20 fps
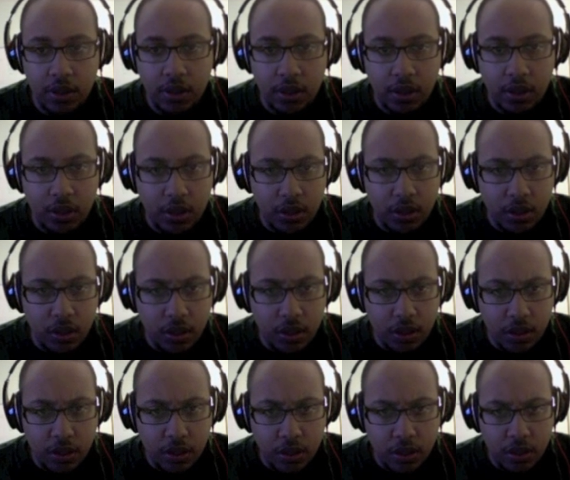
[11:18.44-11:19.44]

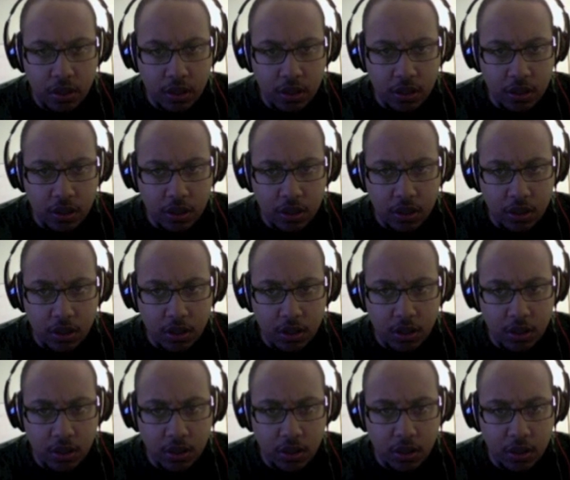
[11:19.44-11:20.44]

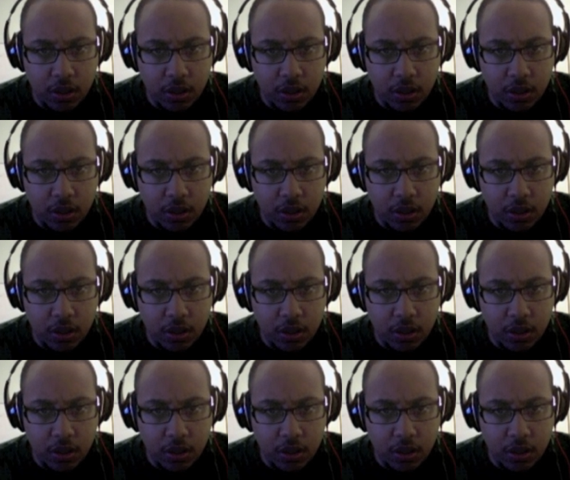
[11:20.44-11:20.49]
Nobody speaks.